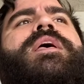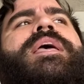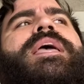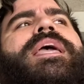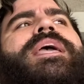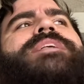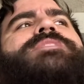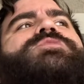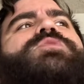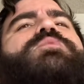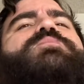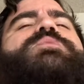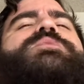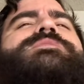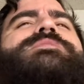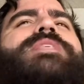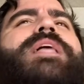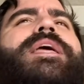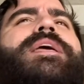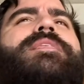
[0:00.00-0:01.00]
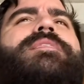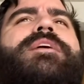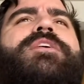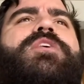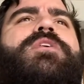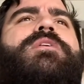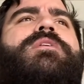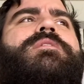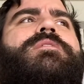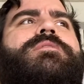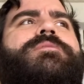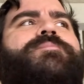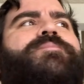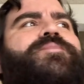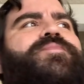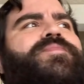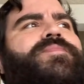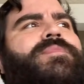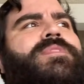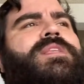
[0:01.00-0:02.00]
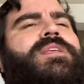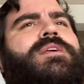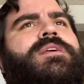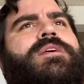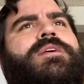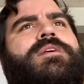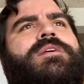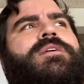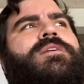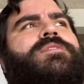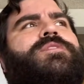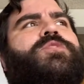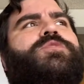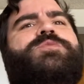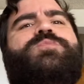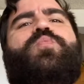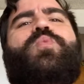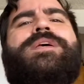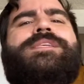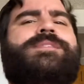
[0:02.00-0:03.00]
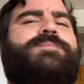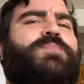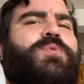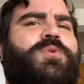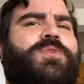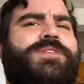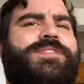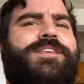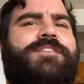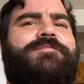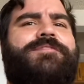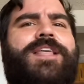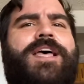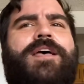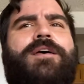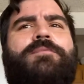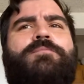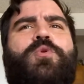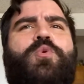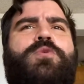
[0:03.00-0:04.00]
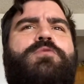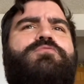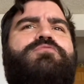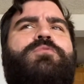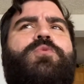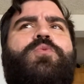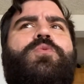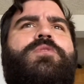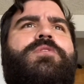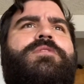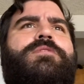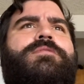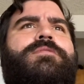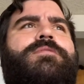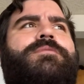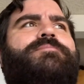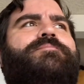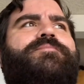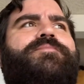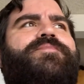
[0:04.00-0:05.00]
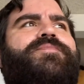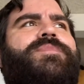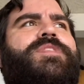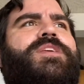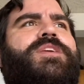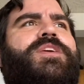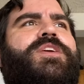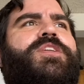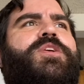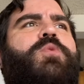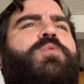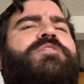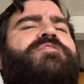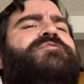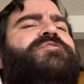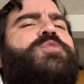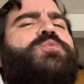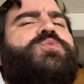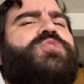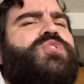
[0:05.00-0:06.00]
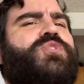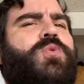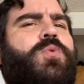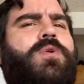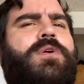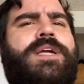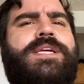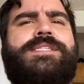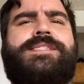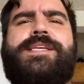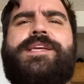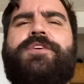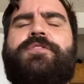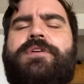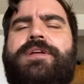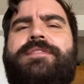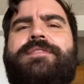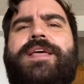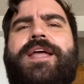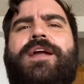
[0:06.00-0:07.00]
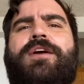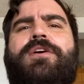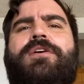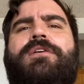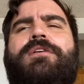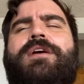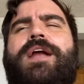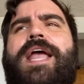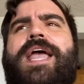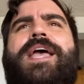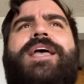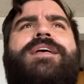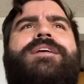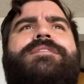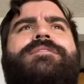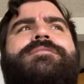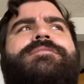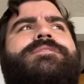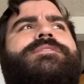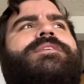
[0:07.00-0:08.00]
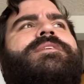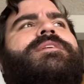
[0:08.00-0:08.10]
It's almost like there's whispers of them, or you know, a few stories here and there, and